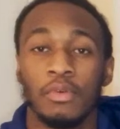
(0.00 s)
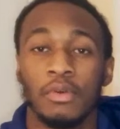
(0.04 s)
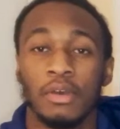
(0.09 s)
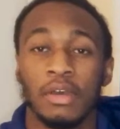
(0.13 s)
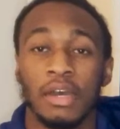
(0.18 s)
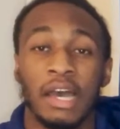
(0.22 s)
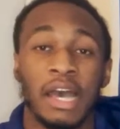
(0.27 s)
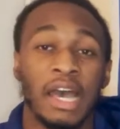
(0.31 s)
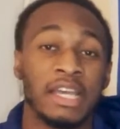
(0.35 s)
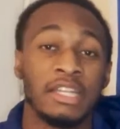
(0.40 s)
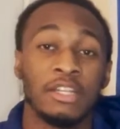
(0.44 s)

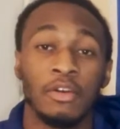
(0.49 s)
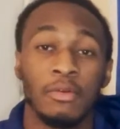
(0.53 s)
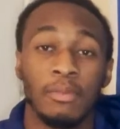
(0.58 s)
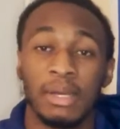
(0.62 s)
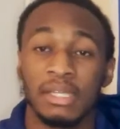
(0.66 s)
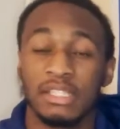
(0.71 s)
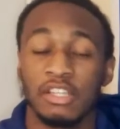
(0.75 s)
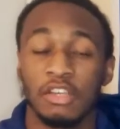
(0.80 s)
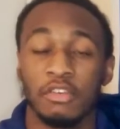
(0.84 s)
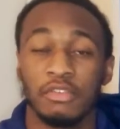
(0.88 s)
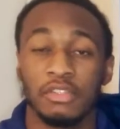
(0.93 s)

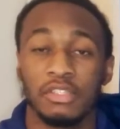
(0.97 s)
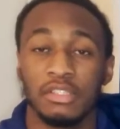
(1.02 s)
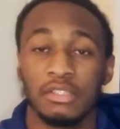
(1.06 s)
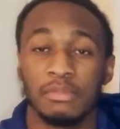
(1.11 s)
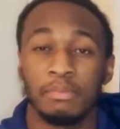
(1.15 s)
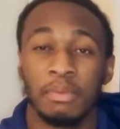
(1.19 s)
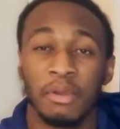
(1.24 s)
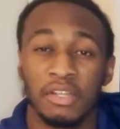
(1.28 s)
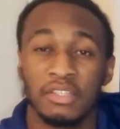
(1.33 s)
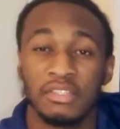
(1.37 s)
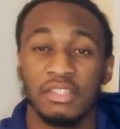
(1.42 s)
myself
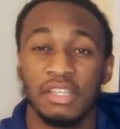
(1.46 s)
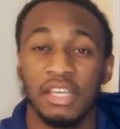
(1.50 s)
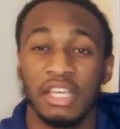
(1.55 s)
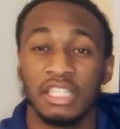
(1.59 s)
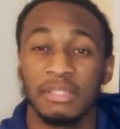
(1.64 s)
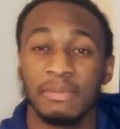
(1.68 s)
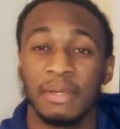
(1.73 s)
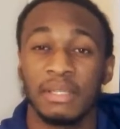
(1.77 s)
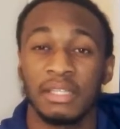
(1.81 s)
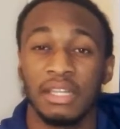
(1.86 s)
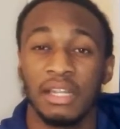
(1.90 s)
personally
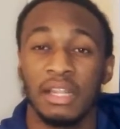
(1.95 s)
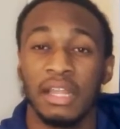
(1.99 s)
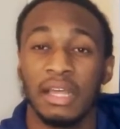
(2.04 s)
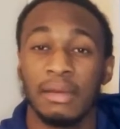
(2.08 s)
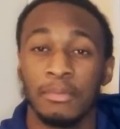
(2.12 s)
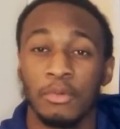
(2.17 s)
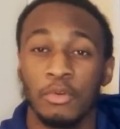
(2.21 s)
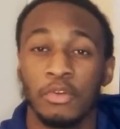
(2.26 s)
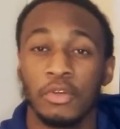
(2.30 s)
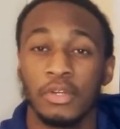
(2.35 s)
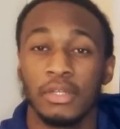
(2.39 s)
expected a lot
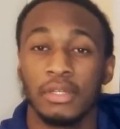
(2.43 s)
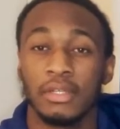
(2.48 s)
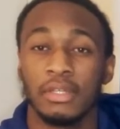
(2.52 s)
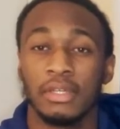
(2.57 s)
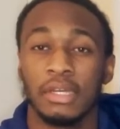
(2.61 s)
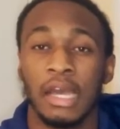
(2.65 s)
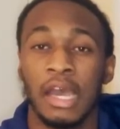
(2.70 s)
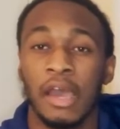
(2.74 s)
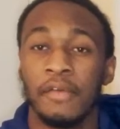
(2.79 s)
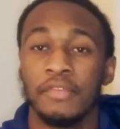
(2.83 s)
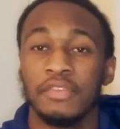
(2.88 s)
more.
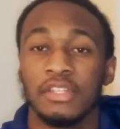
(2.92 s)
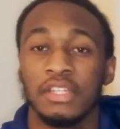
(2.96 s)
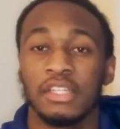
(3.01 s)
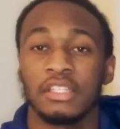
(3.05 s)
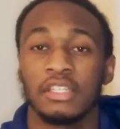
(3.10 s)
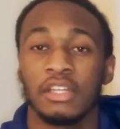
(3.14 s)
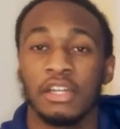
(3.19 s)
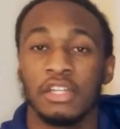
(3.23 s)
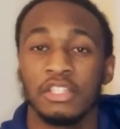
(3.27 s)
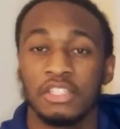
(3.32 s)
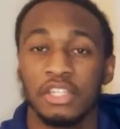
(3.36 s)
Obviously, it's
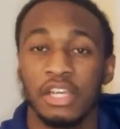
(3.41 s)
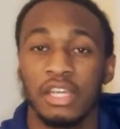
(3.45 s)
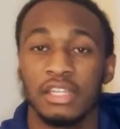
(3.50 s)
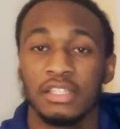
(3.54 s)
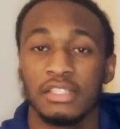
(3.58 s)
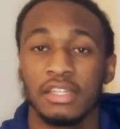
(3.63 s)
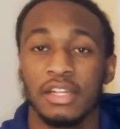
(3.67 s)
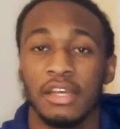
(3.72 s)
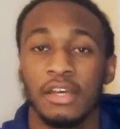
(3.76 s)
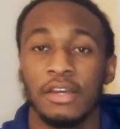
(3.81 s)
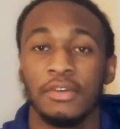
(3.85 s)
going to change
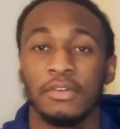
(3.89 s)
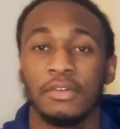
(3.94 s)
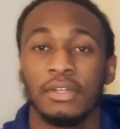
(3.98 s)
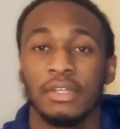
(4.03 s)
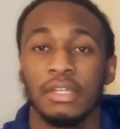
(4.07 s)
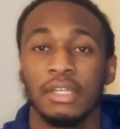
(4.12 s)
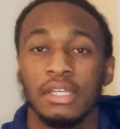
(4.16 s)
now.